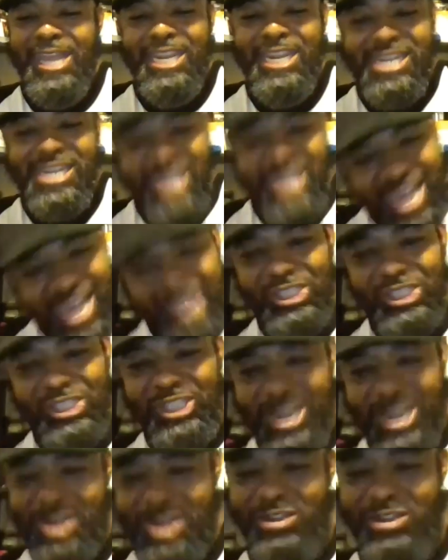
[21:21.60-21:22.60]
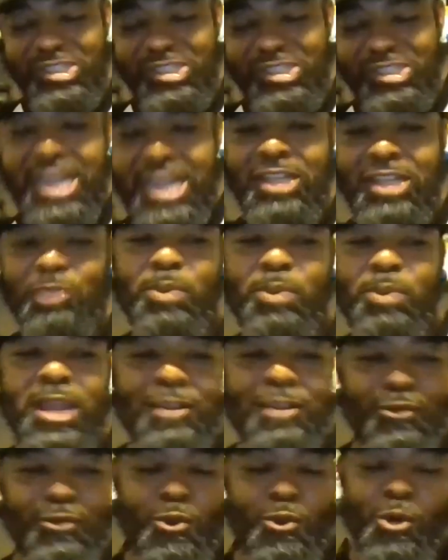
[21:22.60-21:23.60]
next year, a stage play
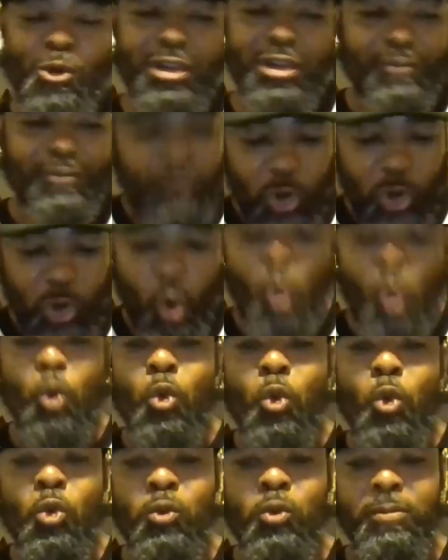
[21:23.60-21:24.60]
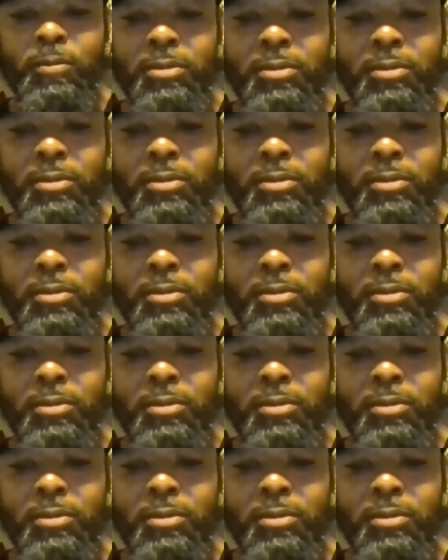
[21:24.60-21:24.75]
for it, for the whole,